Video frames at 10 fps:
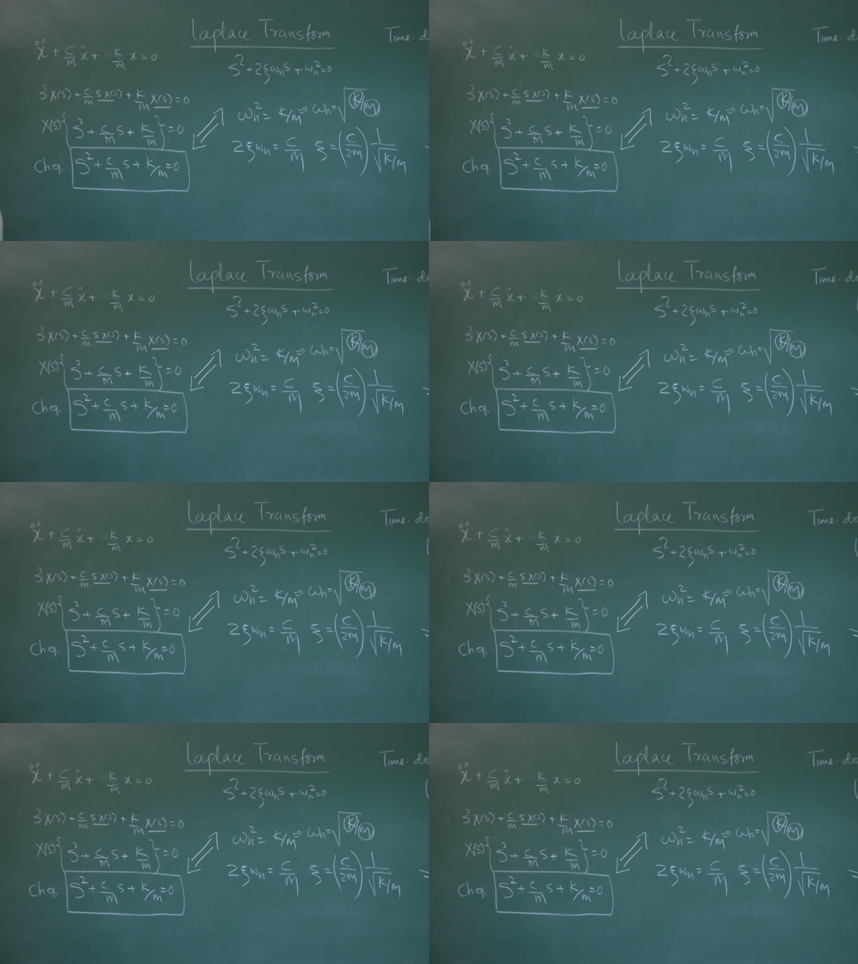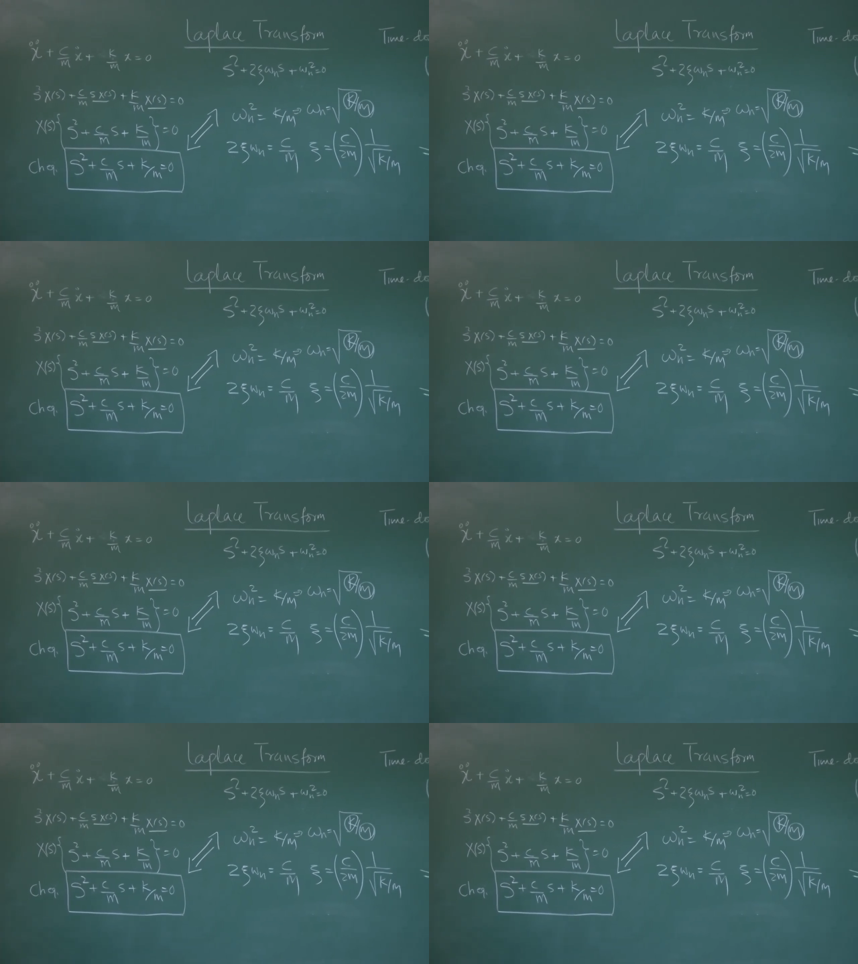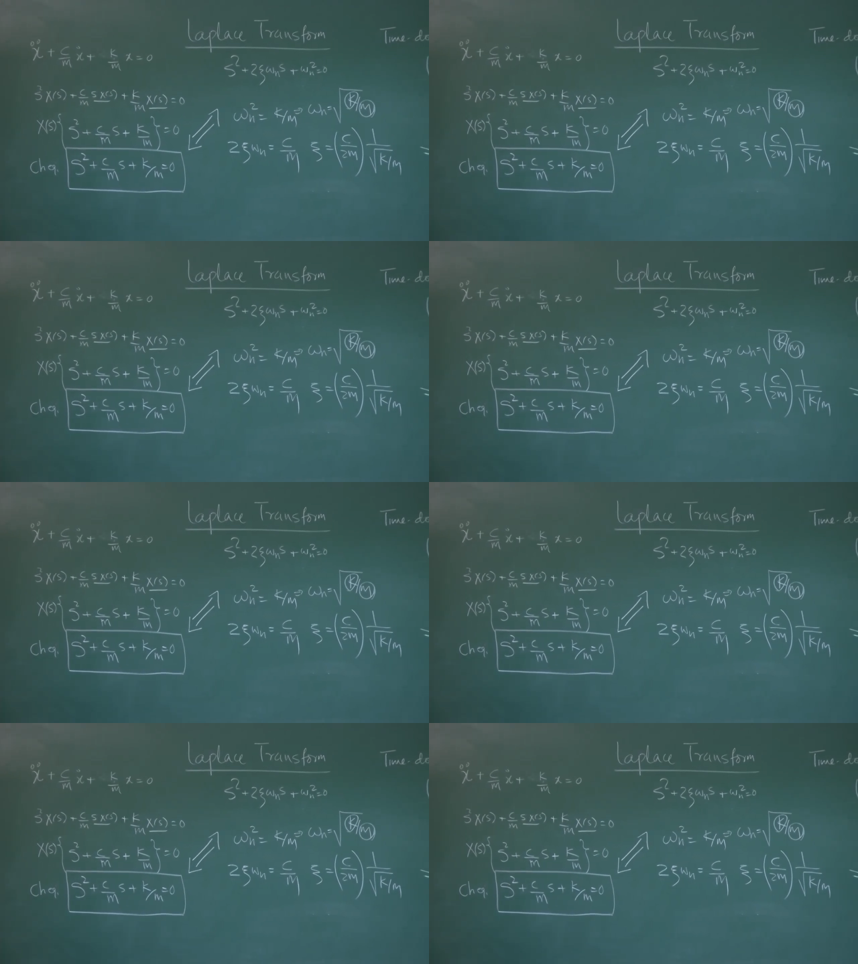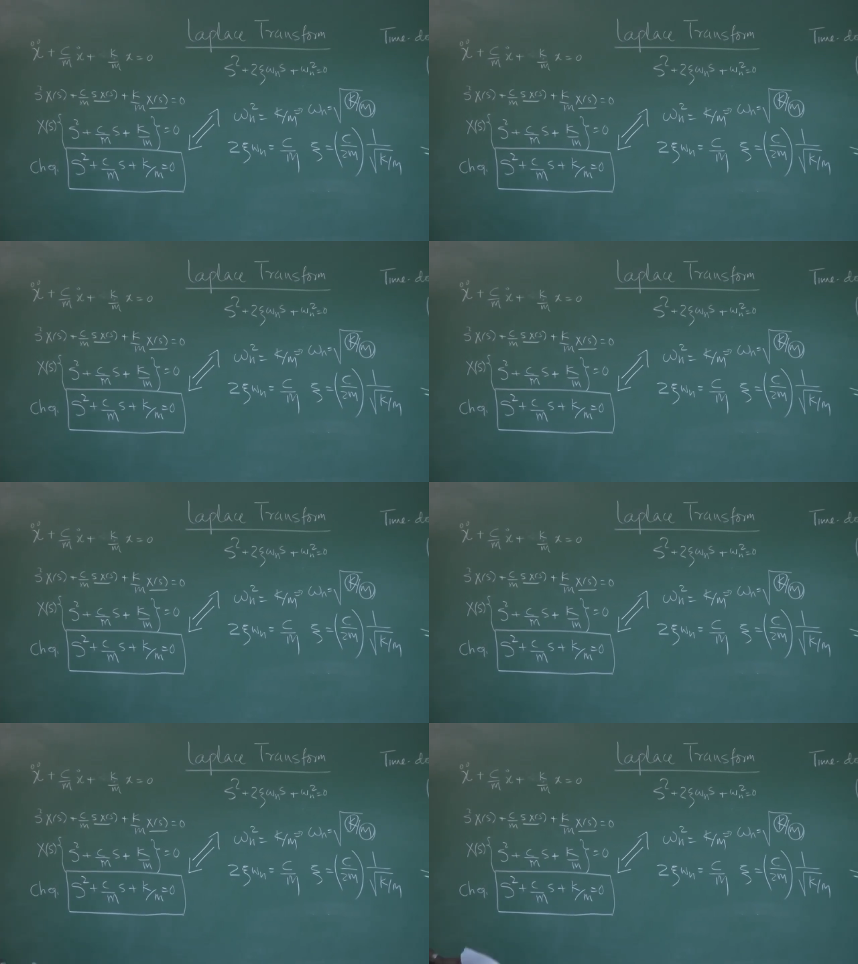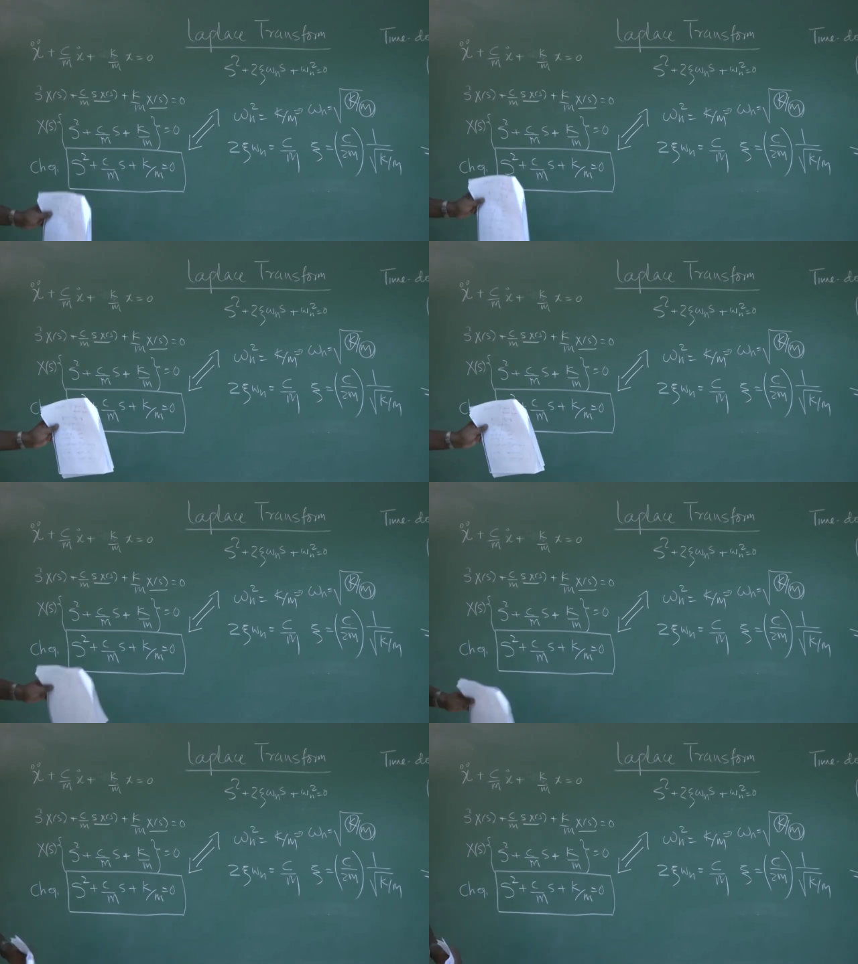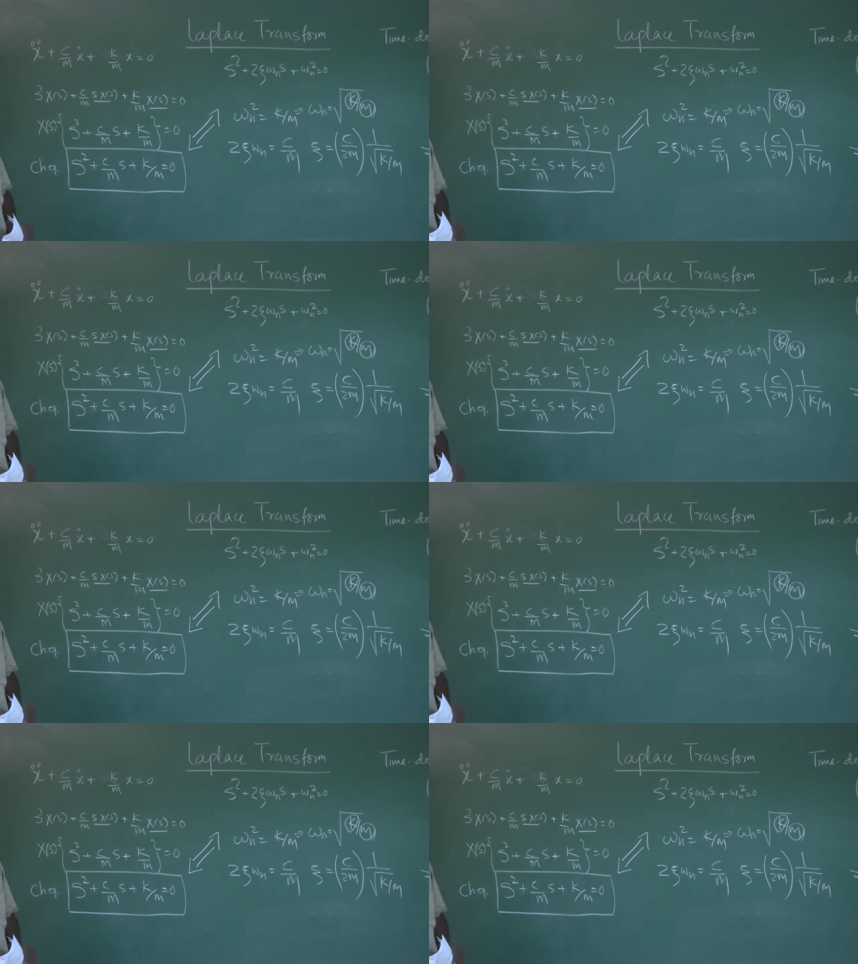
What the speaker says: (no speaker visible)